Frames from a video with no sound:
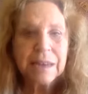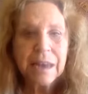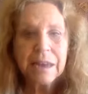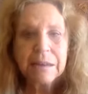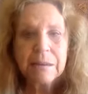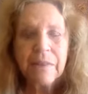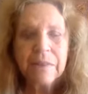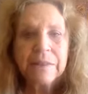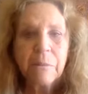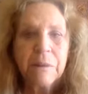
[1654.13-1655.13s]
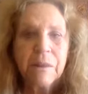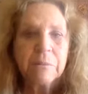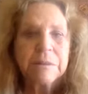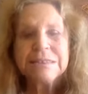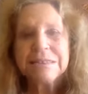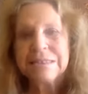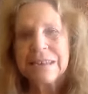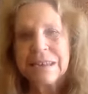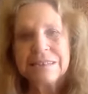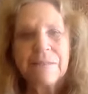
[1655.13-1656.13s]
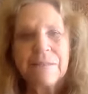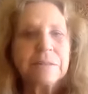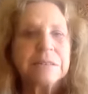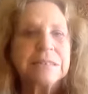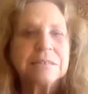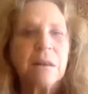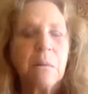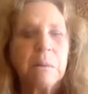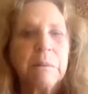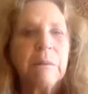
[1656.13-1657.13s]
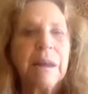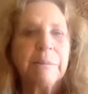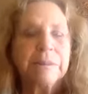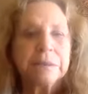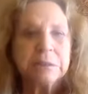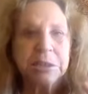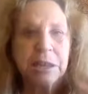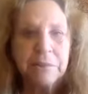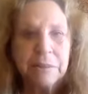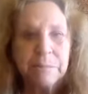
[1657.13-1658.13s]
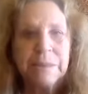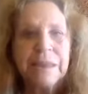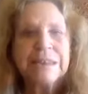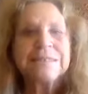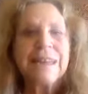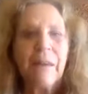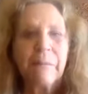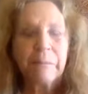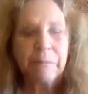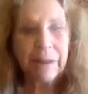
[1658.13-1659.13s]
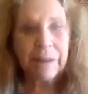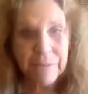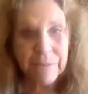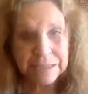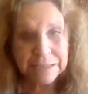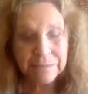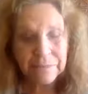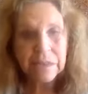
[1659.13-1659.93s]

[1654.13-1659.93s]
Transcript: And I think that one of the reasons that in San Francisco we were able to shelter in place and have it very effective.